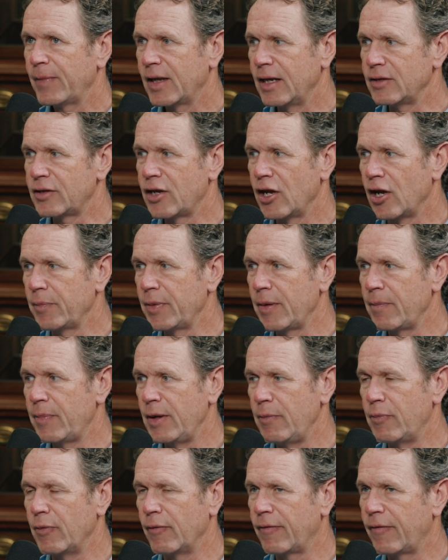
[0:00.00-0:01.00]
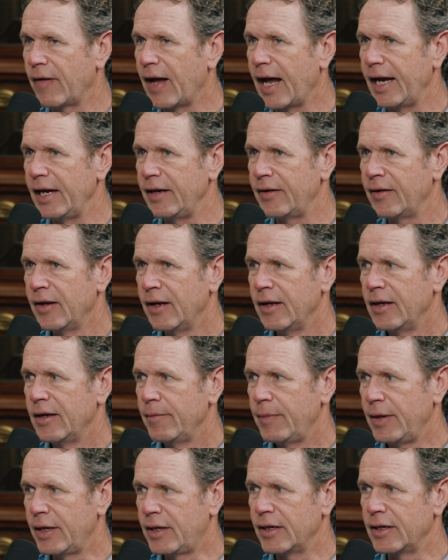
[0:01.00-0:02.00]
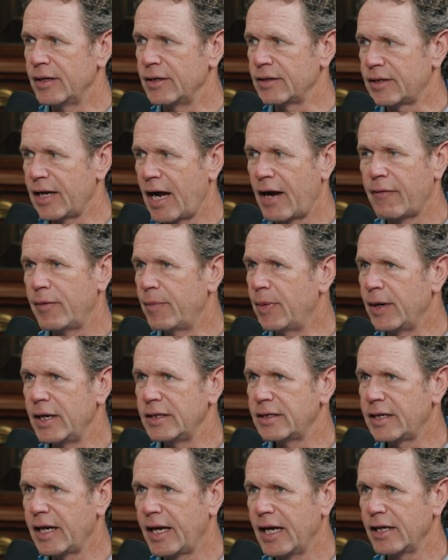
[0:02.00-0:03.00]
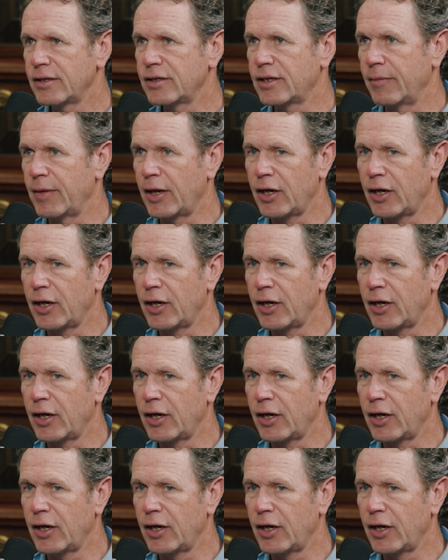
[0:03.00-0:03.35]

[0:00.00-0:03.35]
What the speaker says: is helping people fight because everybody's against them.